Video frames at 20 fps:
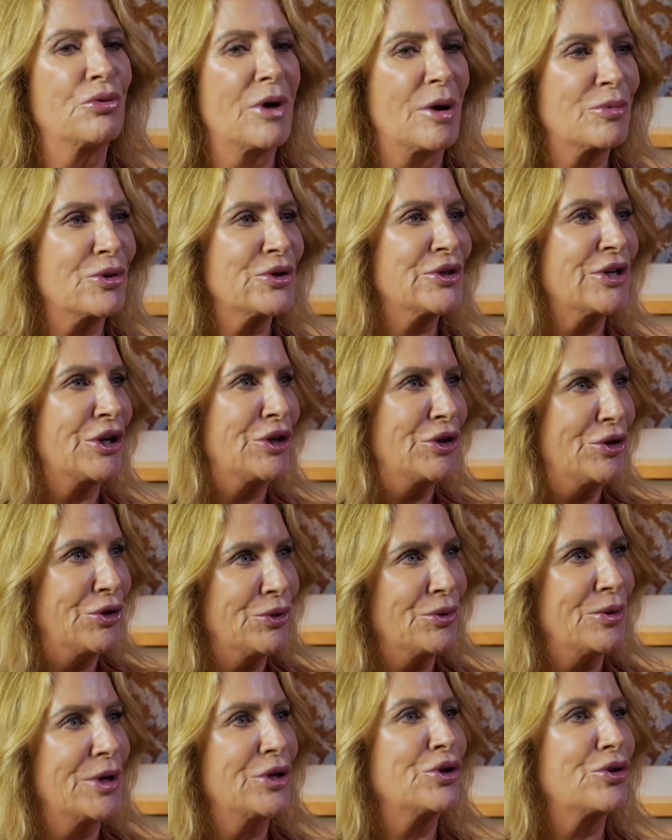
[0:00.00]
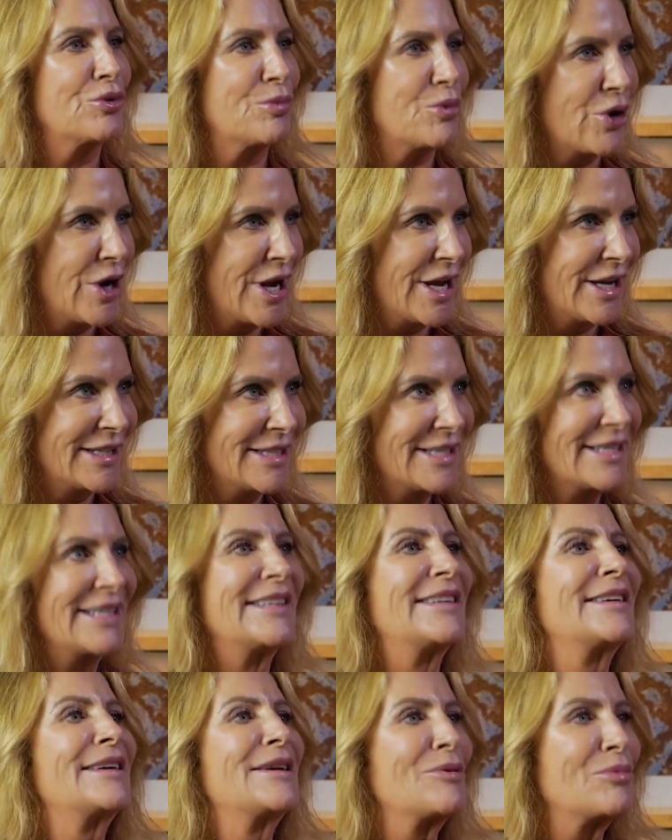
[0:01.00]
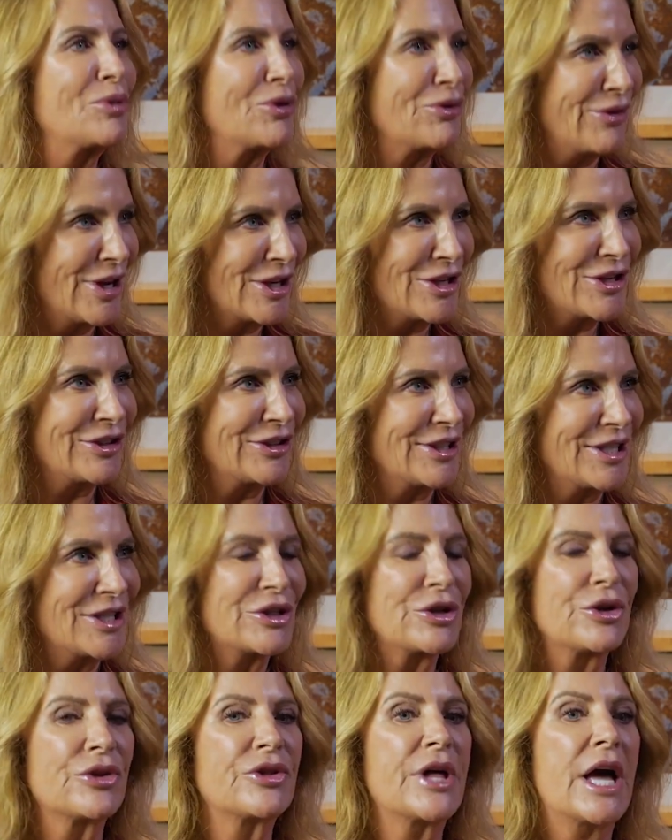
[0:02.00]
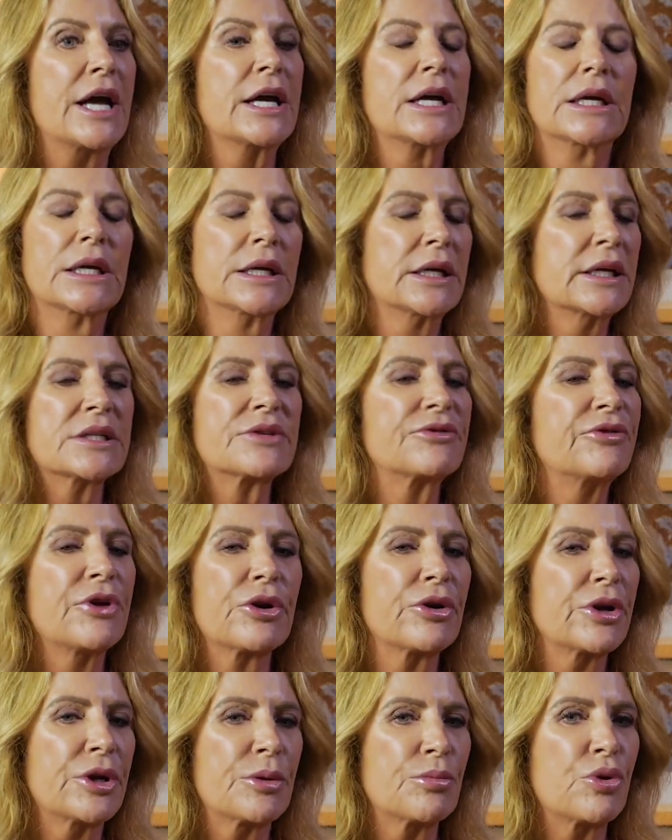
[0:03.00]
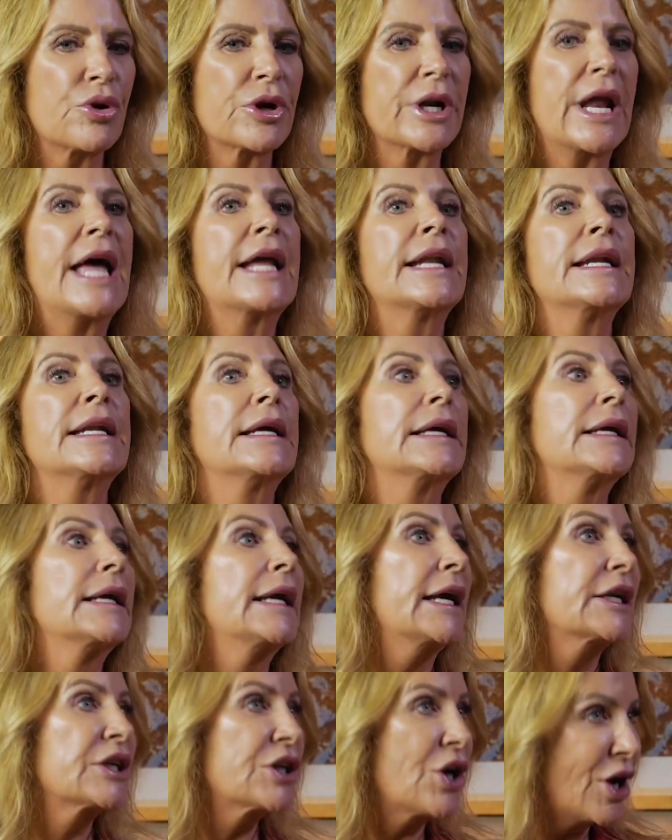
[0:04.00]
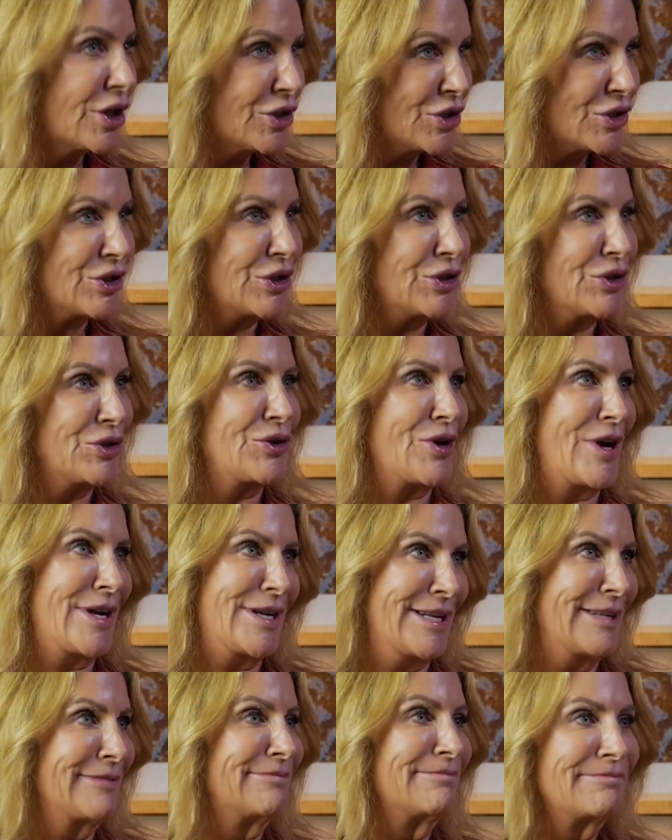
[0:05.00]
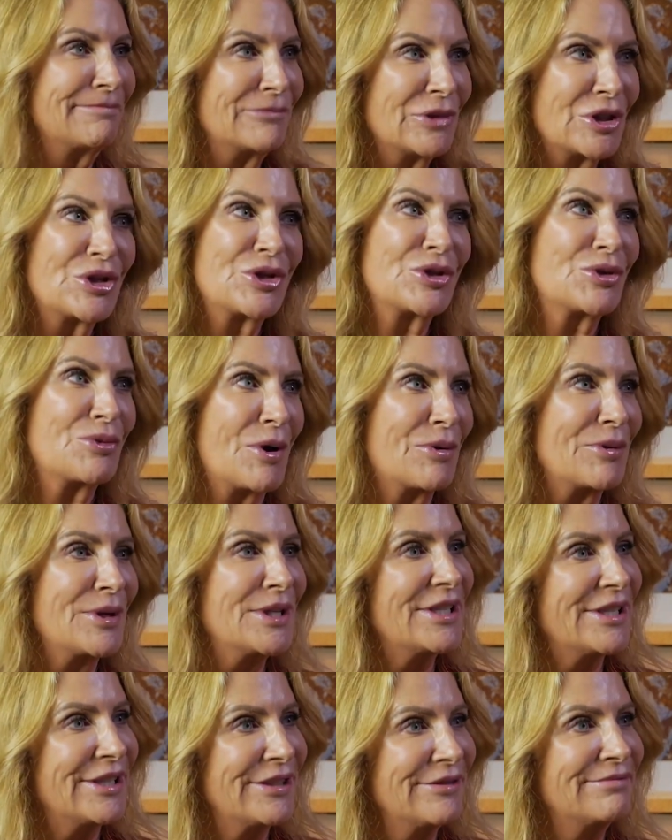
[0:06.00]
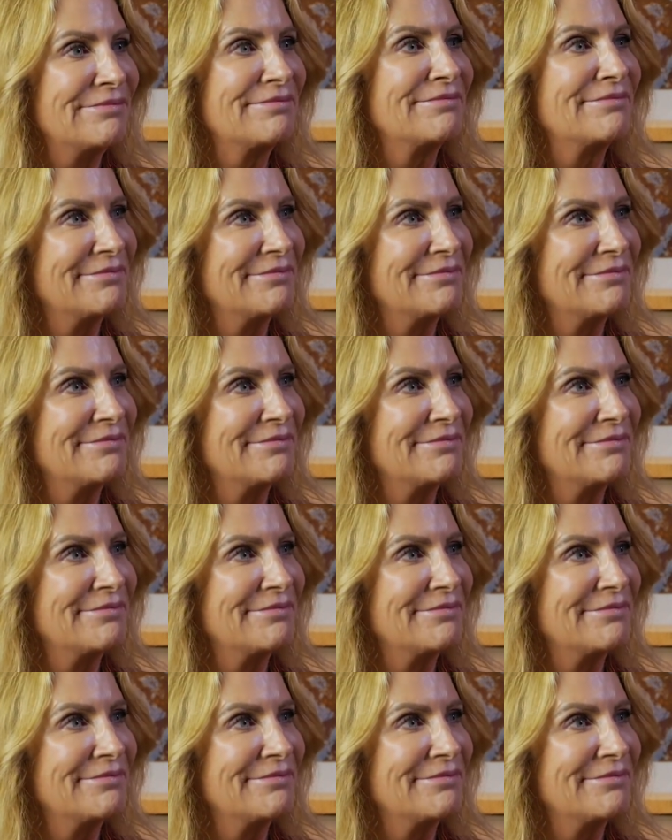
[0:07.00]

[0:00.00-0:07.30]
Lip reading: who represent you and your brand professionally. So that it's very important, and constant training, which is what we did.